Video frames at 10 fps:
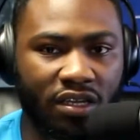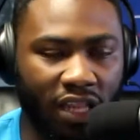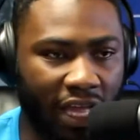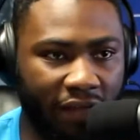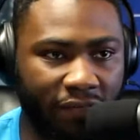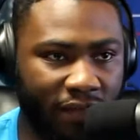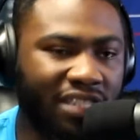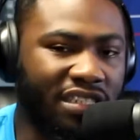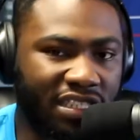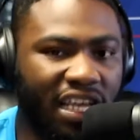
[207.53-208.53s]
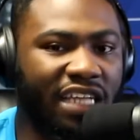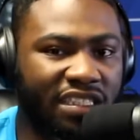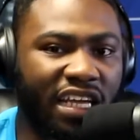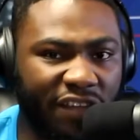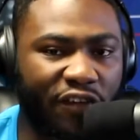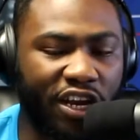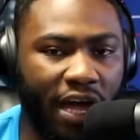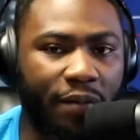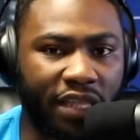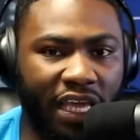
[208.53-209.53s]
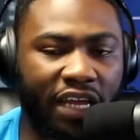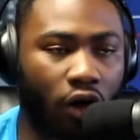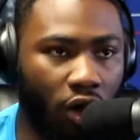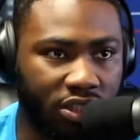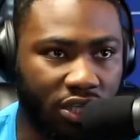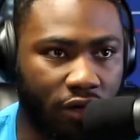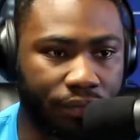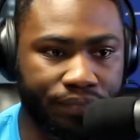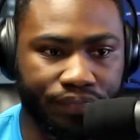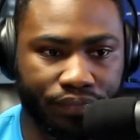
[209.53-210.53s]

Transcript: Like that's a very common thing. And also,